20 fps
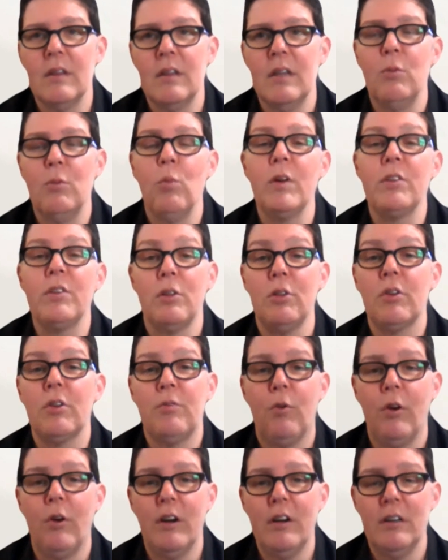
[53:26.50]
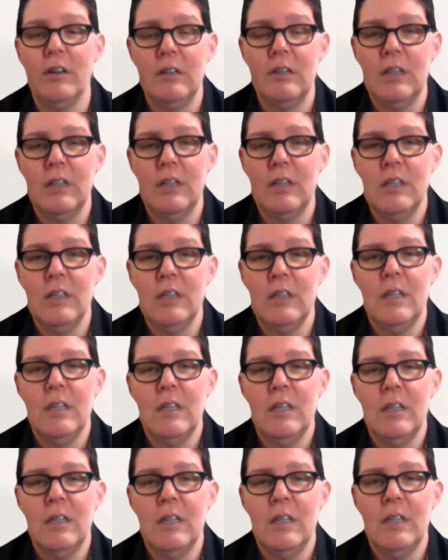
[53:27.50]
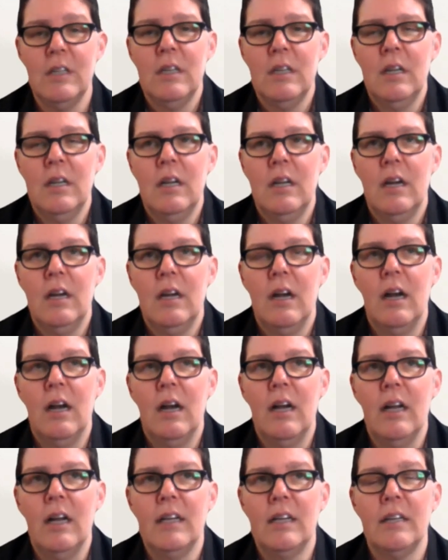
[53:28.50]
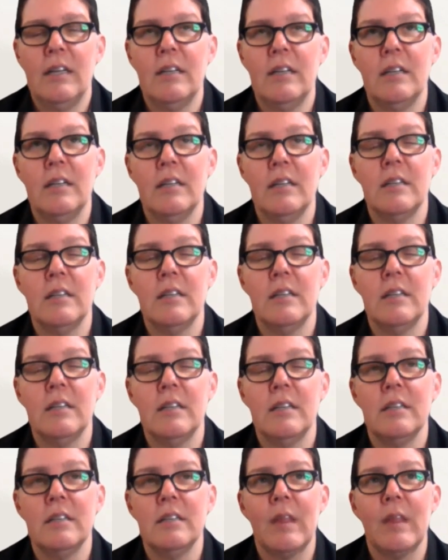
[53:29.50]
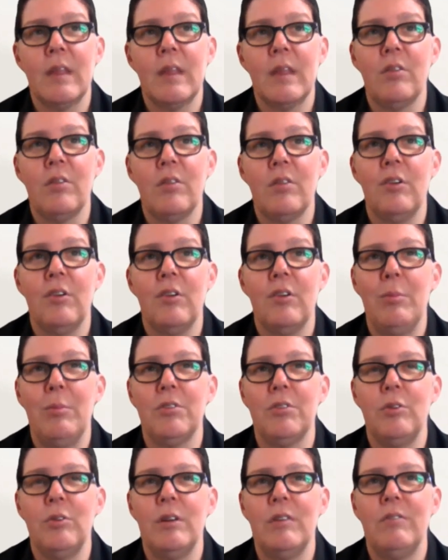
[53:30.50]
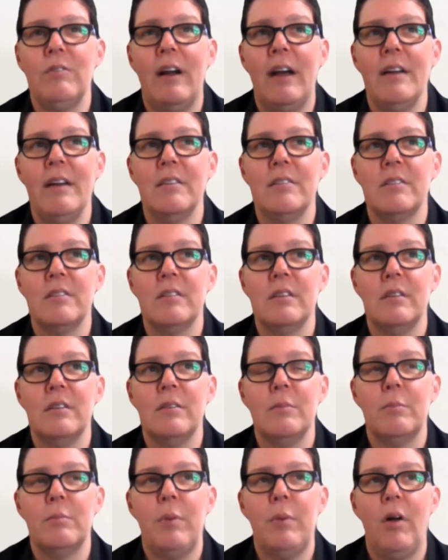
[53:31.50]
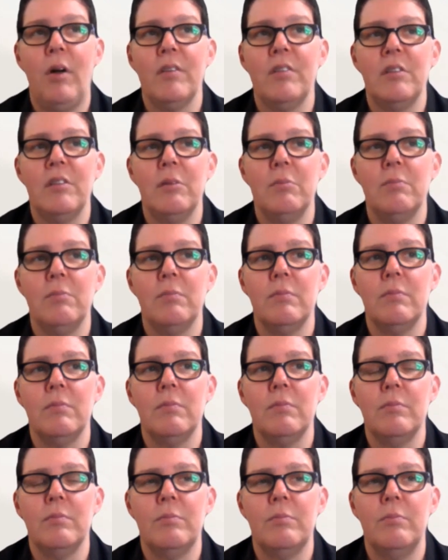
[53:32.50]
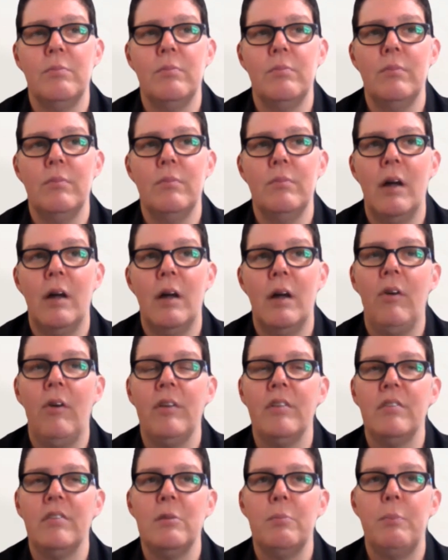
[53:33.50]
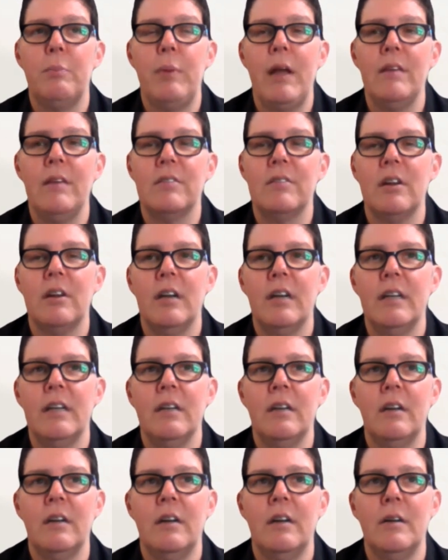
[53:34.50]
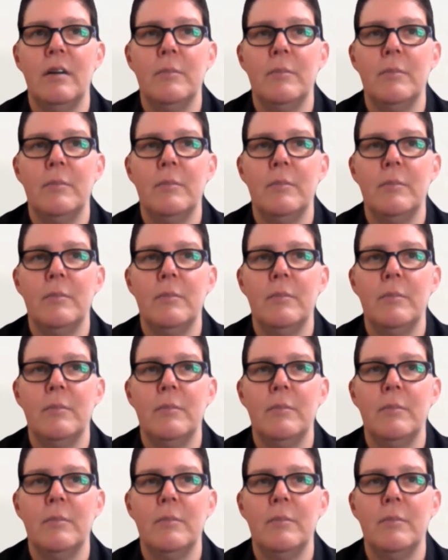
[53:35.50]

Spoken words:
in what to look for. Uh, I was also able to advise policy policy based on